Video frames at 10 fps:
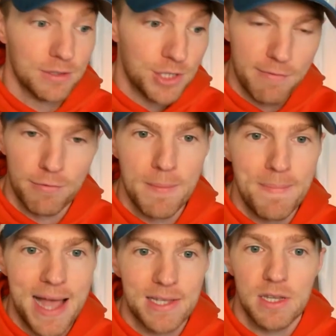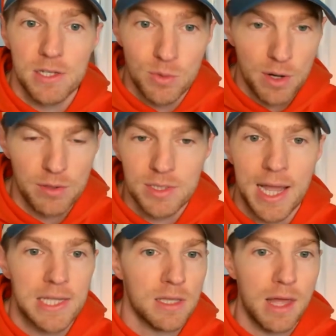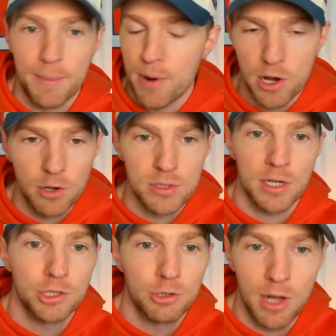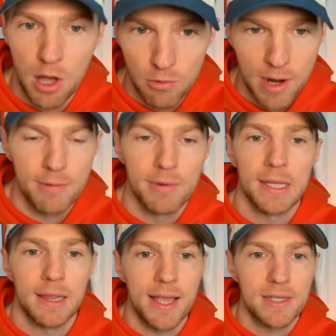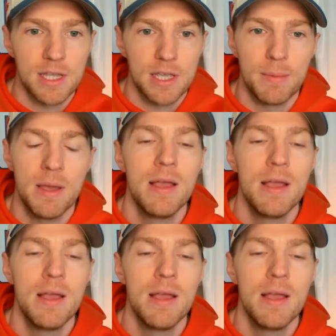Jeffrey Bassa is one of those guys. A lot of Broncos country already really likes him.